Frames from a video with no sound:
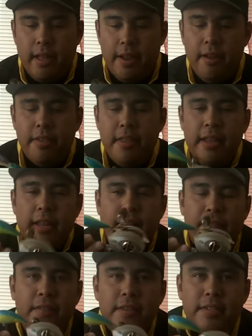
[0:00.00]
Another thing,
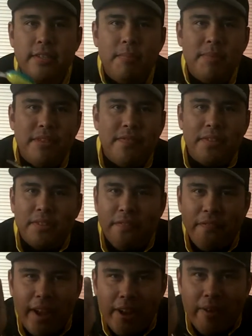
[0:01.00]
it feels as almost if there's a
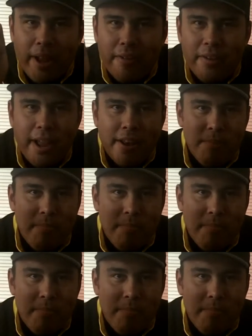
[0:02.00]
firecracker in your hand.